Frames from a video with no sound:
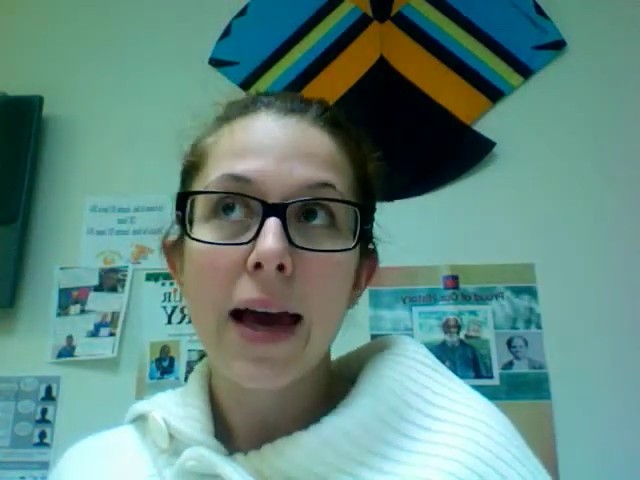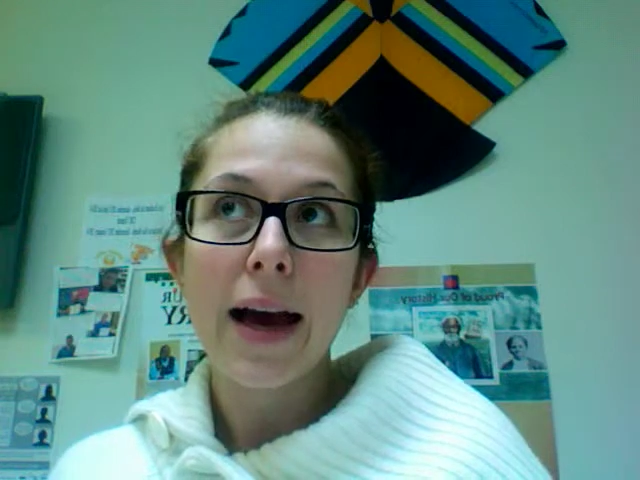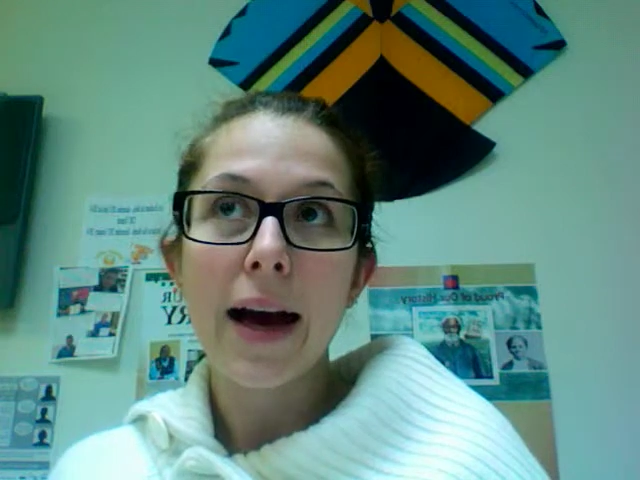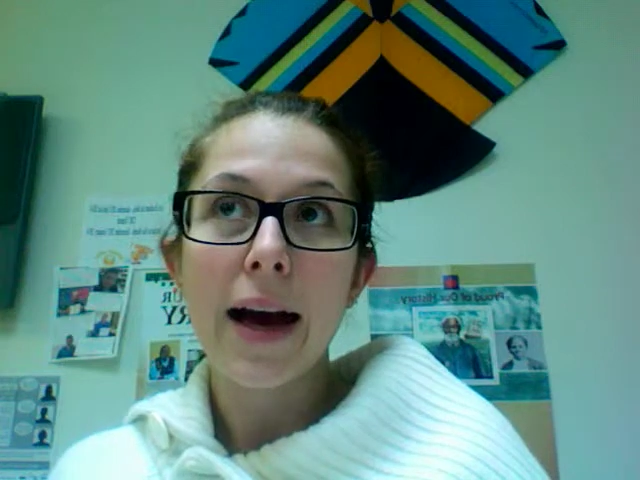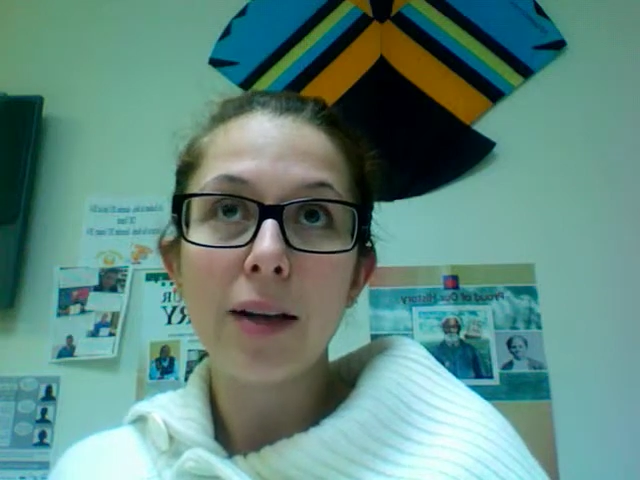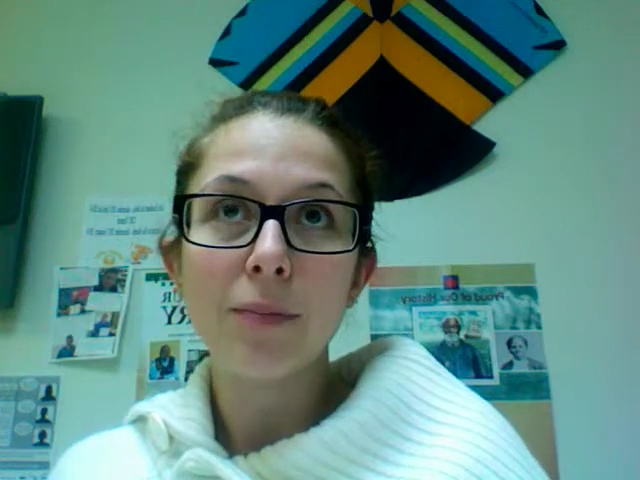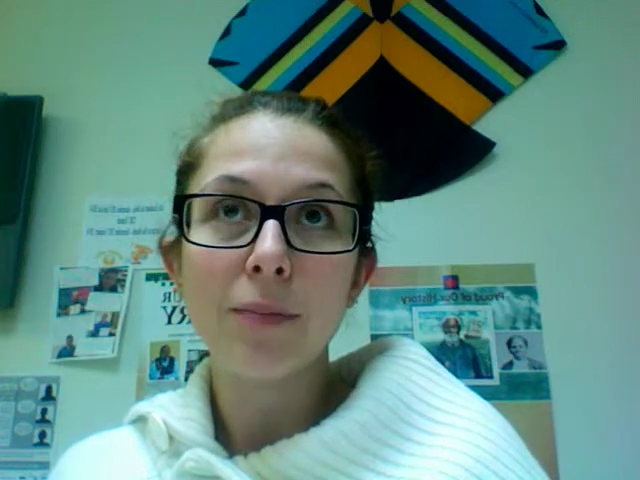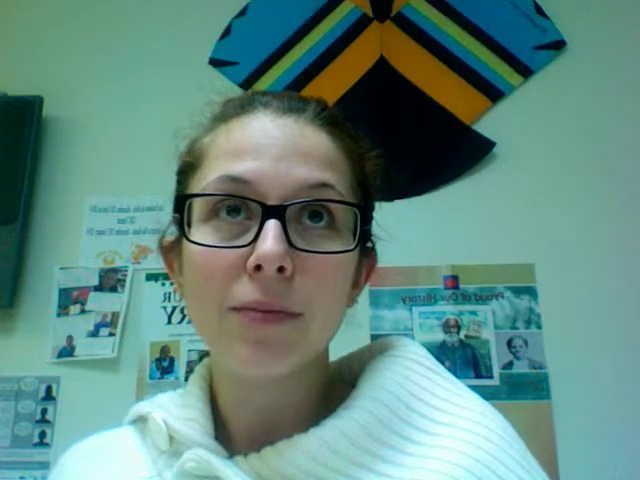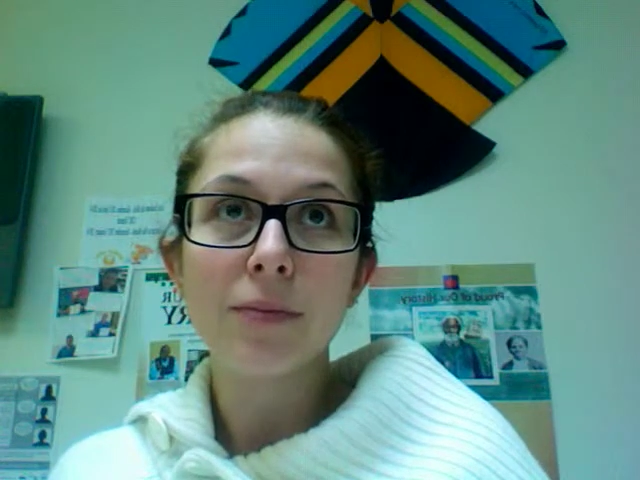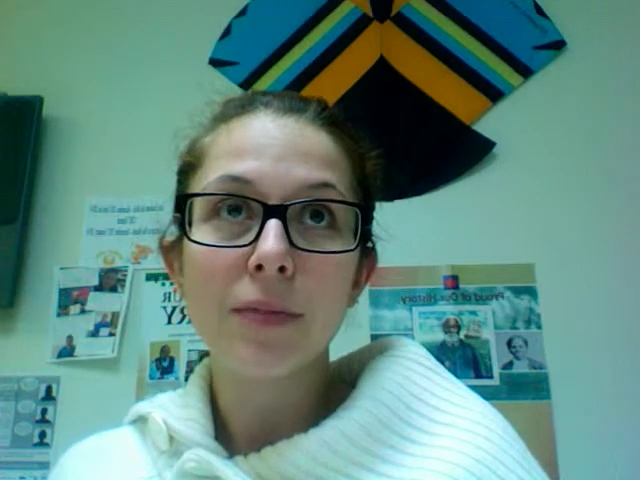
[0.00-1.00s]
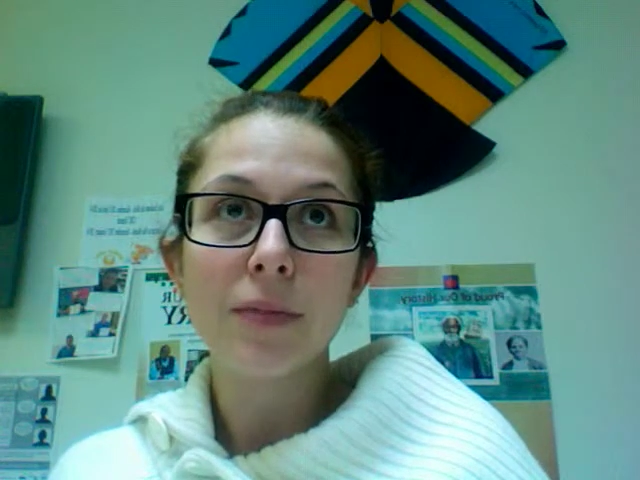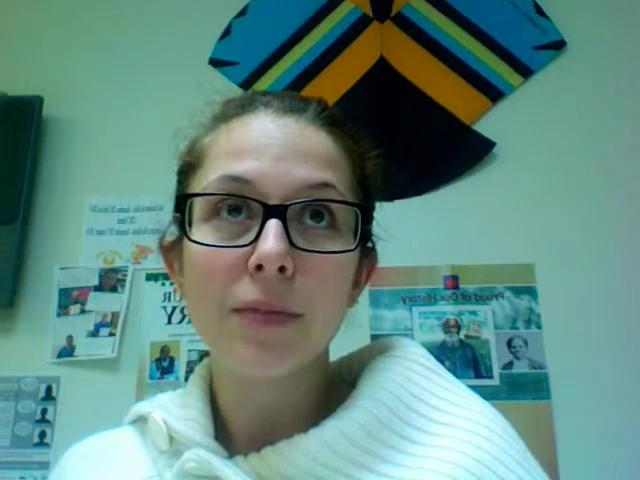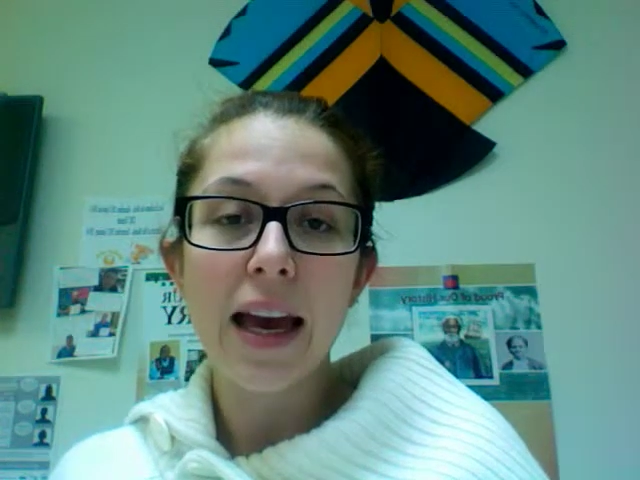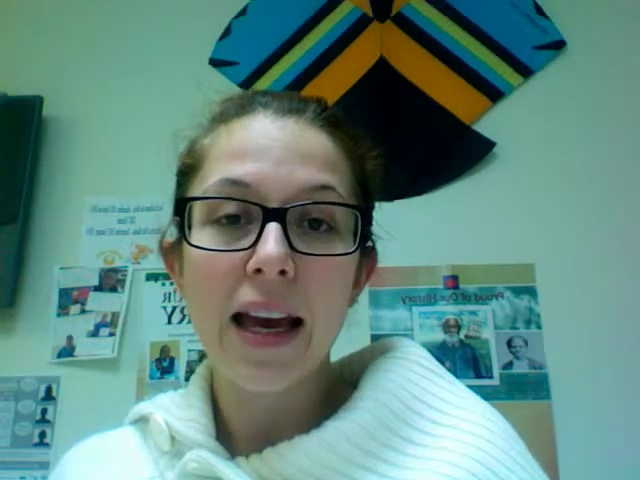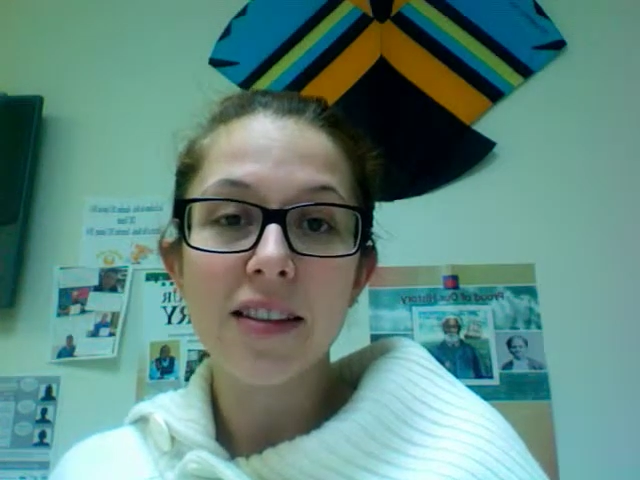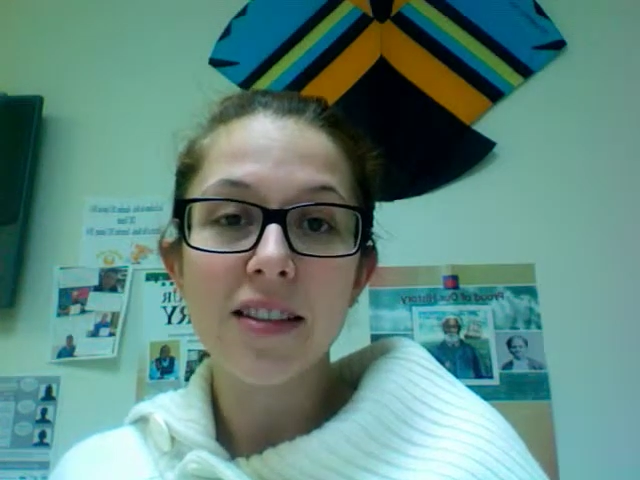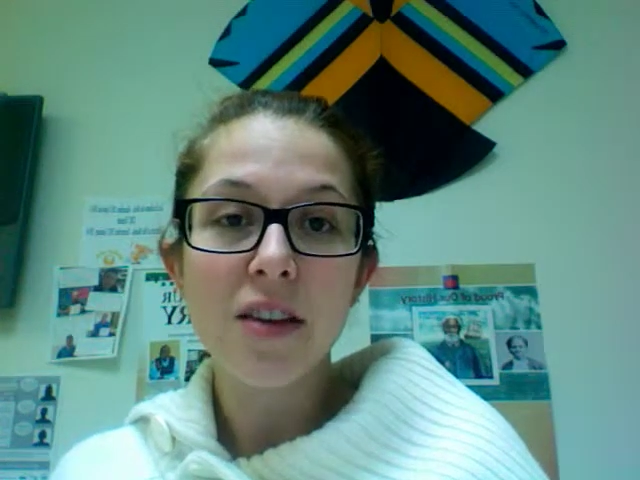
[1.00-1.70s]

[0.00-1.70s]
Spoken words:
And